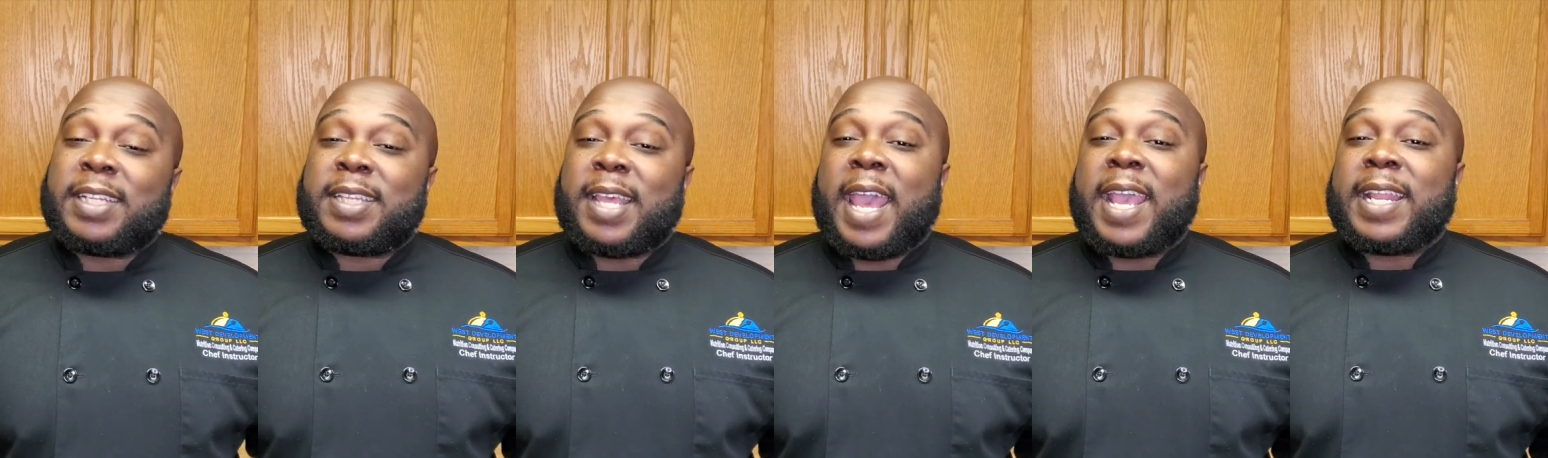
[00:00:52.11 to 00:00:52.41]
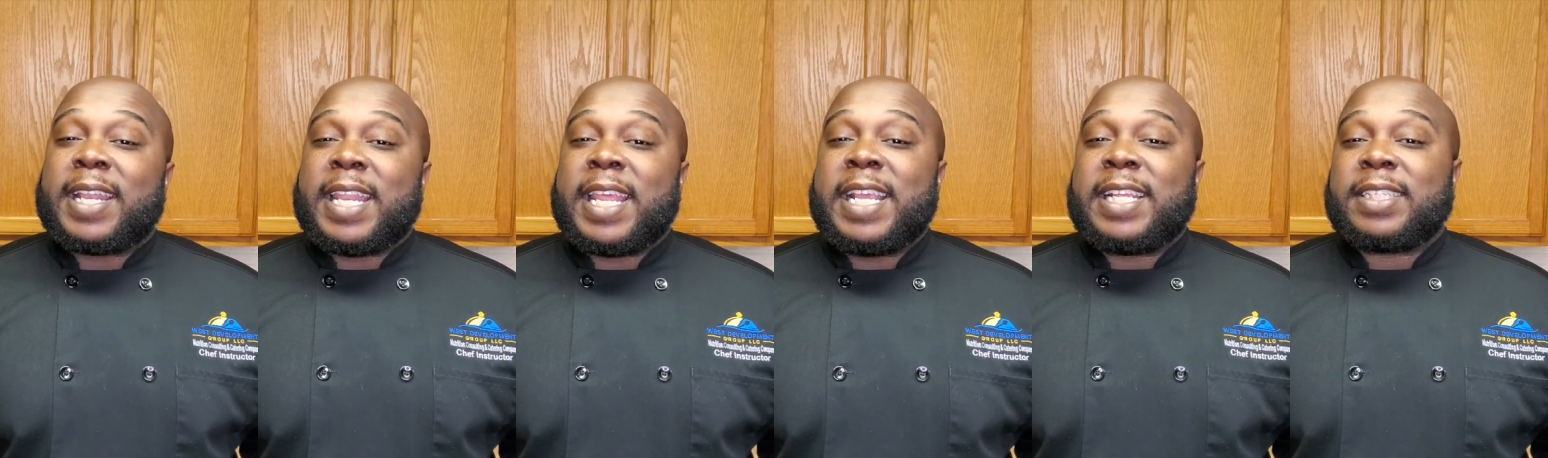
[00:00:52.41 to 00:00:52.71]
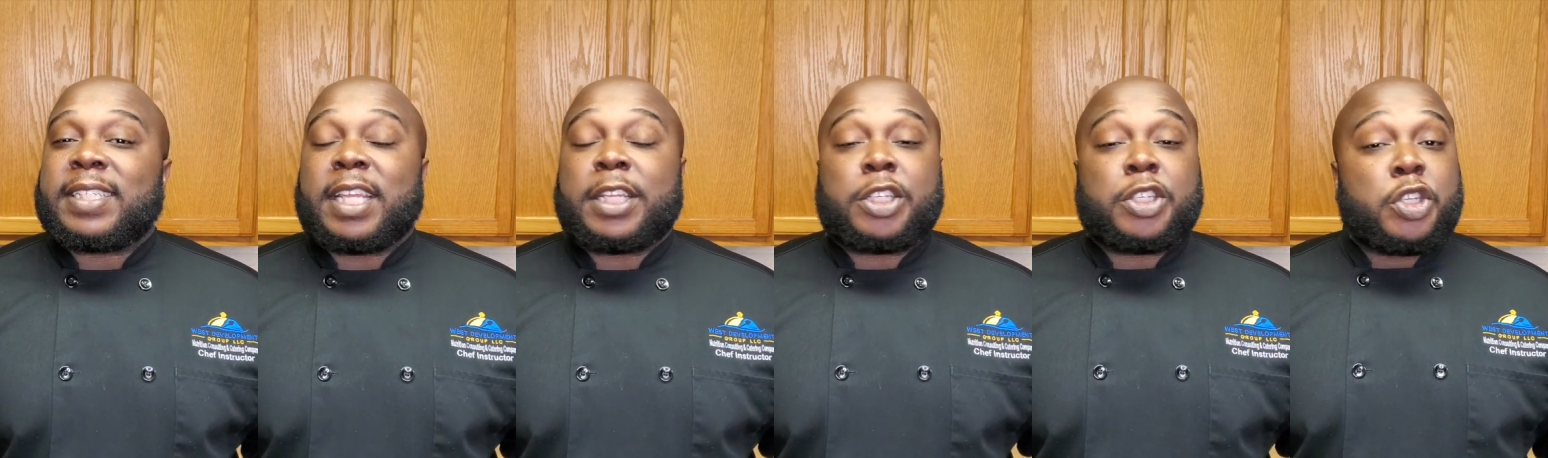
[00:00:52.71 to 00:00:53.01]
techniques
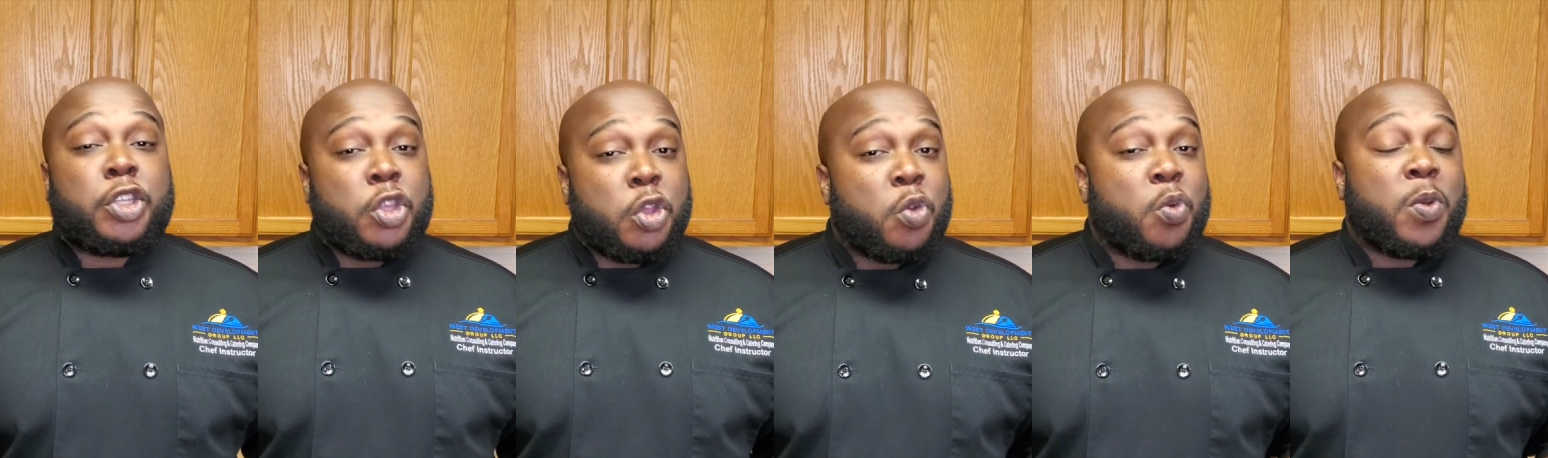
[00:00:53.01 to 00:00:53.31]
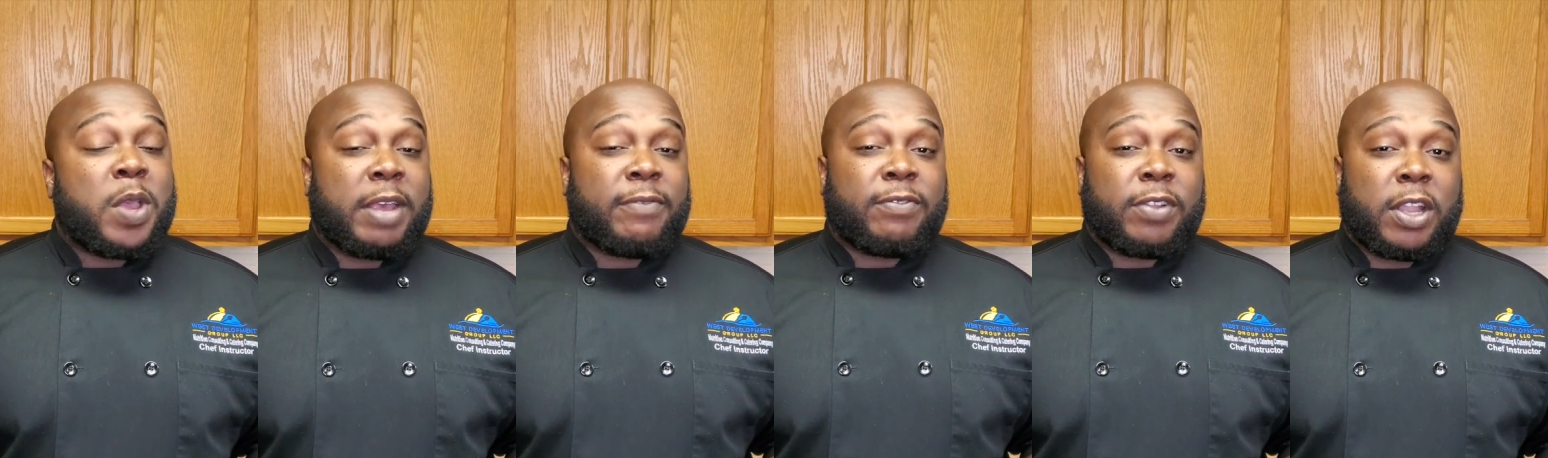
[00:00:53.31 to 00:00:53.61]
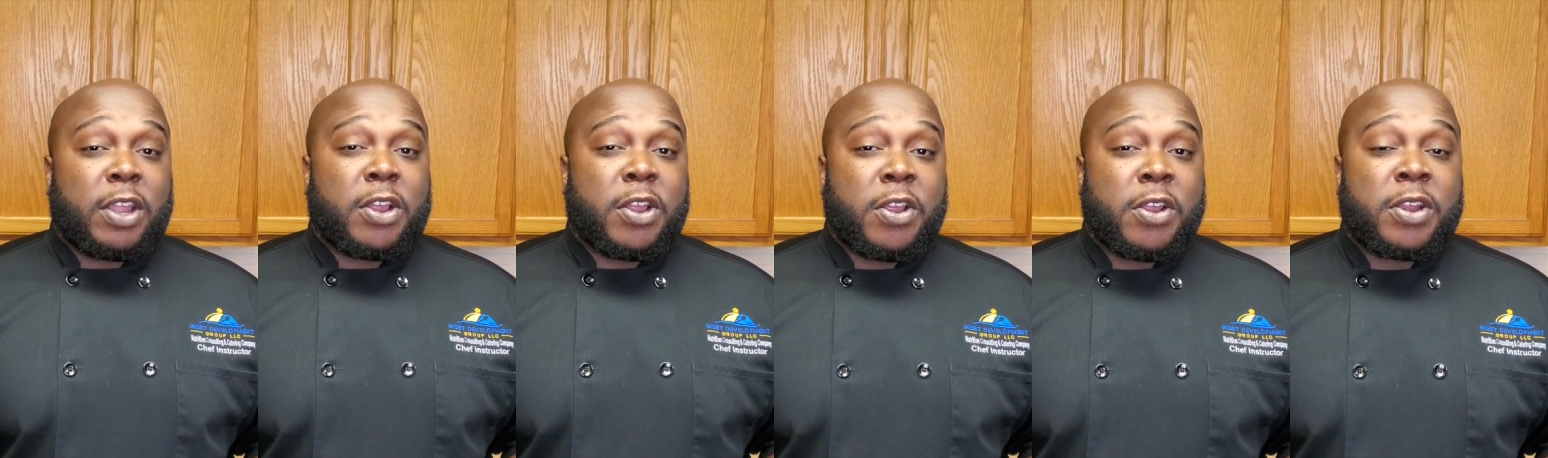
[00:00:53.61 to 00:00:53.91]
that you have
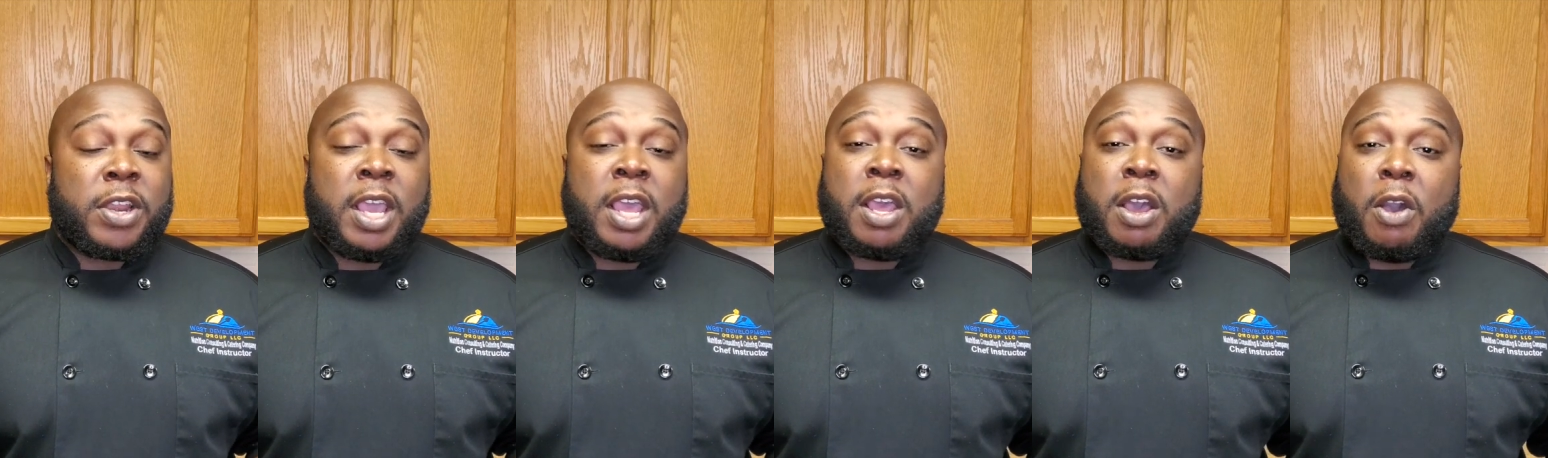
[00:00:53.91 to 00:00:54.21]
learned